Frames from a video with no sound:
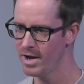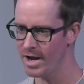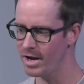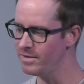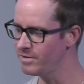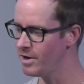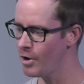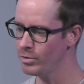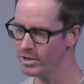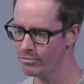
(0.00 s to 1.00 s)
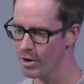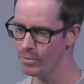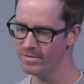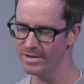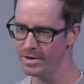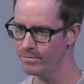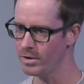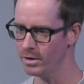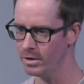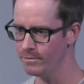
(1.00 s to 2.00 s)
And it's going to only grow
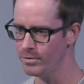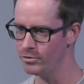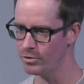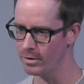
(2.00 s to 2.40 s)
significantly in the future, I